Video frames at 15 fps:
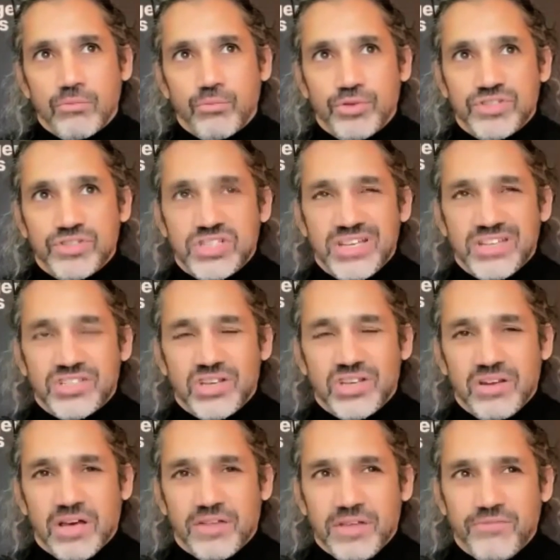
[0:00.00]
We're seeing
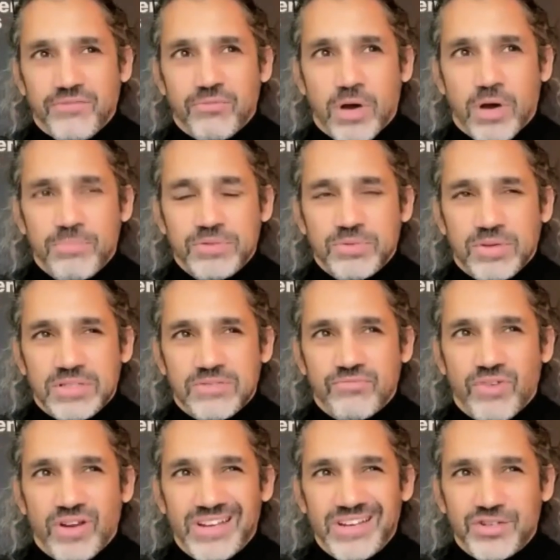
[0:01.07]
certainly, I think, from my perspective,
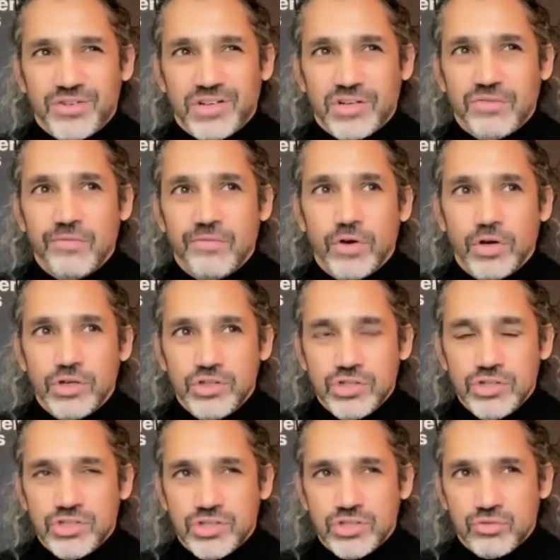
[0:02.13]
regulatory
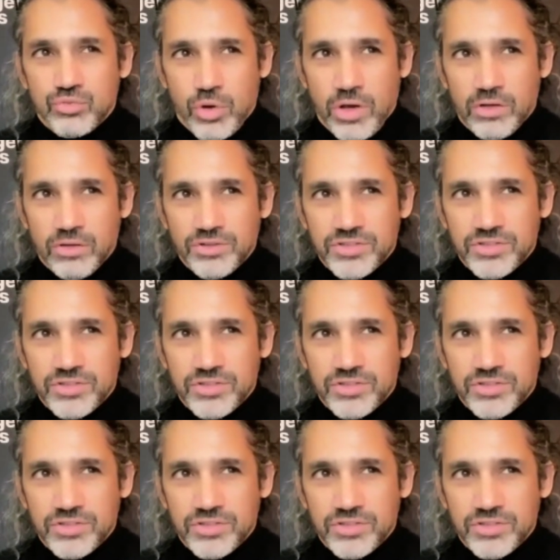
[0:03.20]
convergence as well.